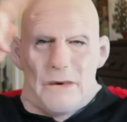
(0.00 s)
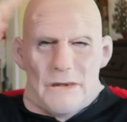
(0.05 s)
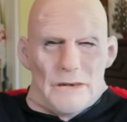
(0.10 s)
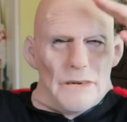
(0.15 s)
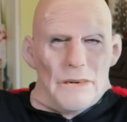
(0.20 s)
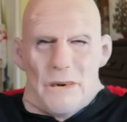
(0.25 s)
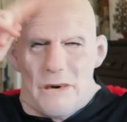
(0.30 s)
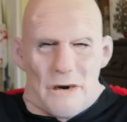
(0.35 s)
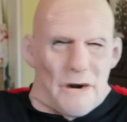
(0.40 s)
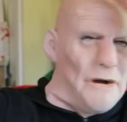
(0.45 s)

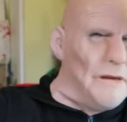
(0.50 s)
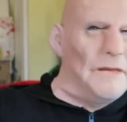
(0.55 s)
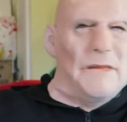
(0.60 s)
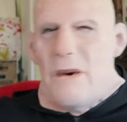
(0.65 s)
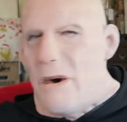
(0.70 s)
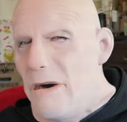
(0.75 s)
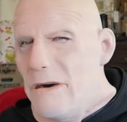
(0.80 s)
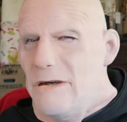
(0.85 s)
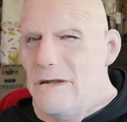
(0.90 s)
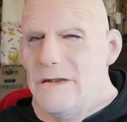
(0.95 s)
What's going on
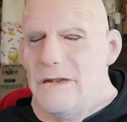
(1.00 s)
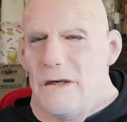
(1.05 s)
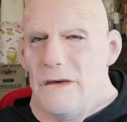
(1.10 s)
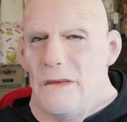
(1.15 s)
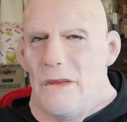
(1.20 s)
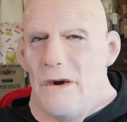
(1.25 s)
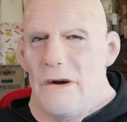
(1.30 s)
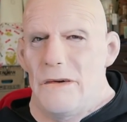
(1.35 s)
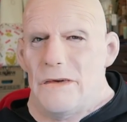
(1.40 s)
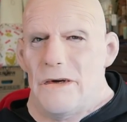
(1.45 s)
boys
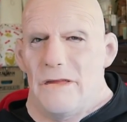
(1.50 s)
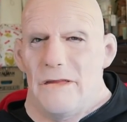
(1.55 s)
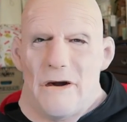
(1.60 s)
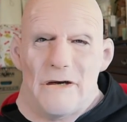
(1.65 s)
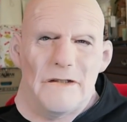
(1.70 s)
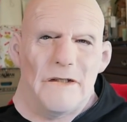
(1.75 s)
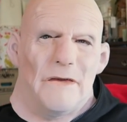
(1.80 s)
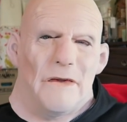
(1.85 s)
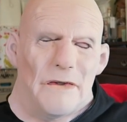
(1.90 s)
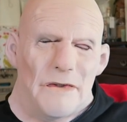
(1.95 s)
and welcome
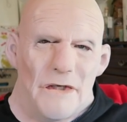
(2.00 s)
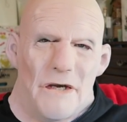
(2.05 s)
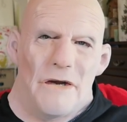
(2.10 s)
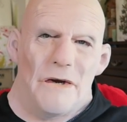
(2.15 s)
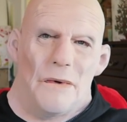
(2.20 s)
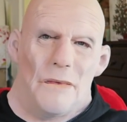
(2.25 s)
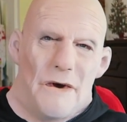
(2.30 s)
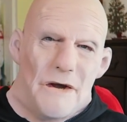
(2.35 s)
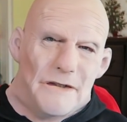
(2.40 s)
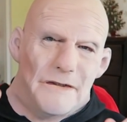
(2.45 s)
back to the
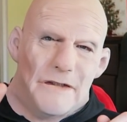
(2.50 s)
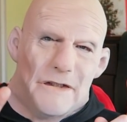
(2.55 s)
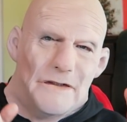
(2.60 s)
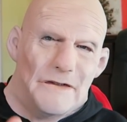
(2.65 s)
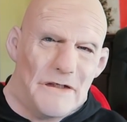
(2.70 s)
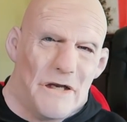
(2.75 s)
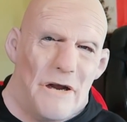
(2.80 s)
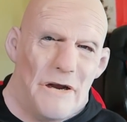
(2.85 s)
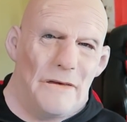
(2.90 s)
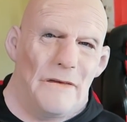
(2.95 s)
channel where
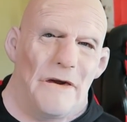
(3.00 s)
today